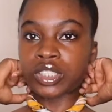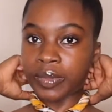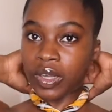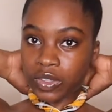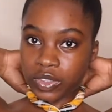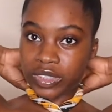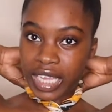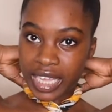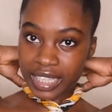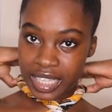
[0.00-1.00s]
So we can also
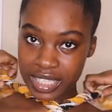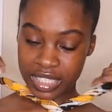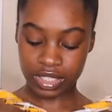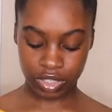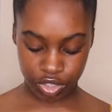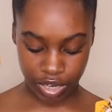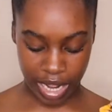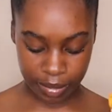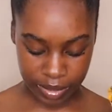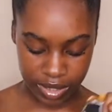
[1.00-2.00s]
take these
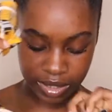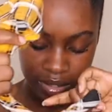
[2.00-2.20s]
straps